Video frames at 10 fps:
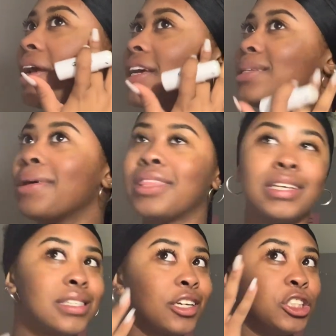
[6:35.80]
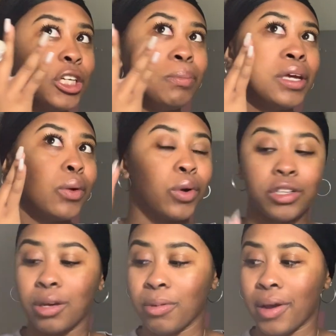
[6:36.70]
like, it's about things that I shouldn't be getting
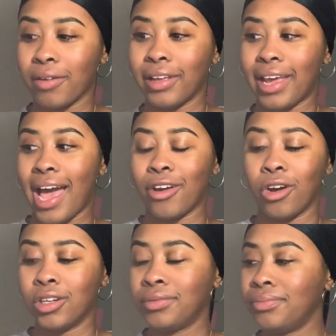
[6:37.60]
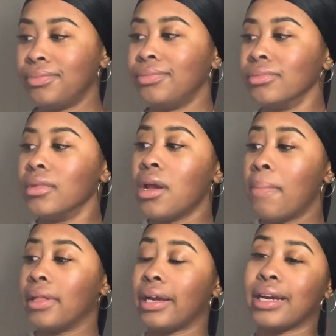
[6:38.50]
worked up about, like at all.
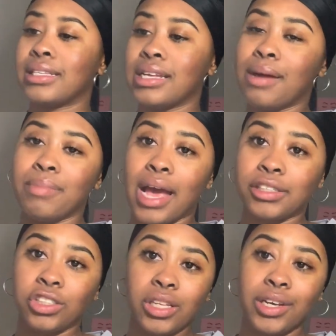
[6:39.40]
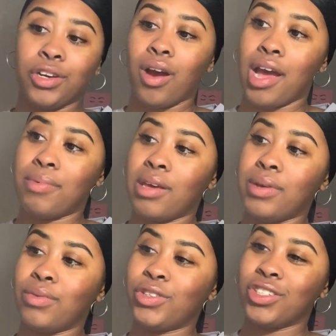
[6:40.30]
But like I said, I'm actually like a
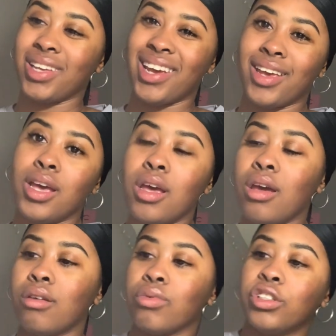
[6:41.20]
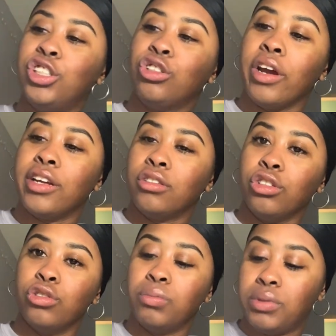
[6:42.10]
crybaby, which is like really strange,
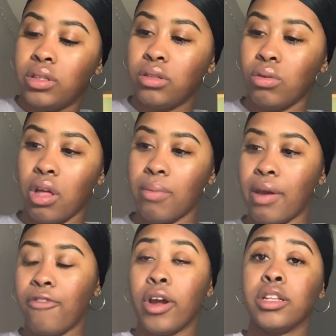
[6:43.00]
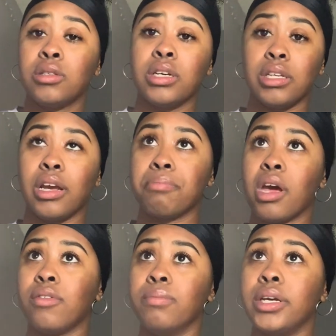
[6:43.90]
oops, to a lot of my friends because like I'm
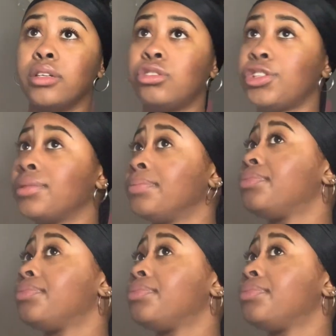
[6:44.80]
kind of a bitch.